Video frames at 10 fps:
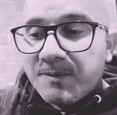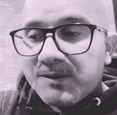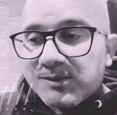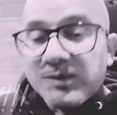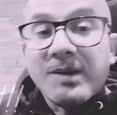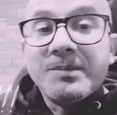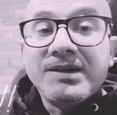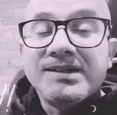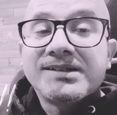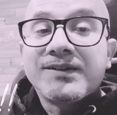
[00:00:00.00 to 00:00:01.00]
So that
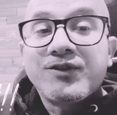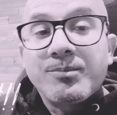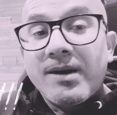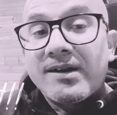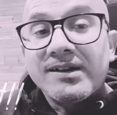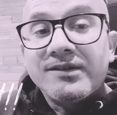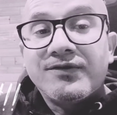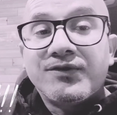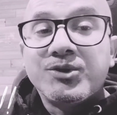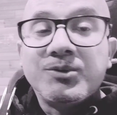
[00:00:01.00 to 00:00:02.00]
means if you're bearing good
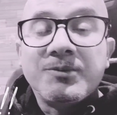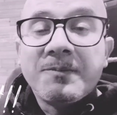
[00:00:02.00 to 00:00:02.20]
fruit,